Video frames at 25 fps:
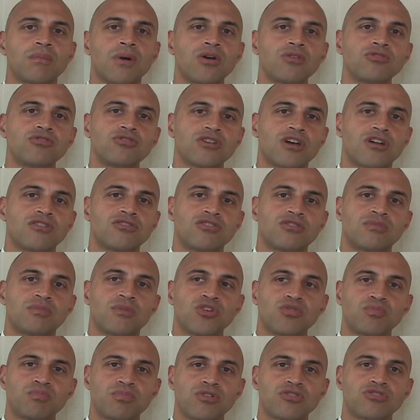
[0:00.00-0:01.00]
Most judges,
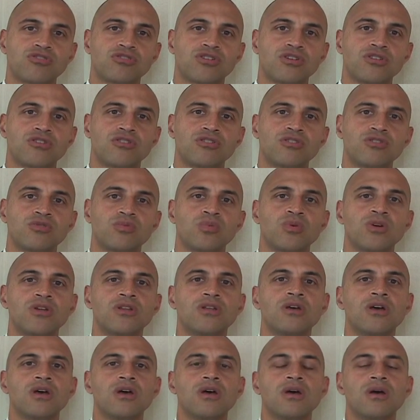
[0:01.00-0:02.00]
most prosecutors
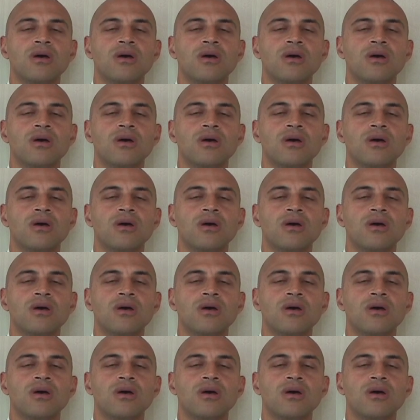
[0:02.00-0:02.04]
would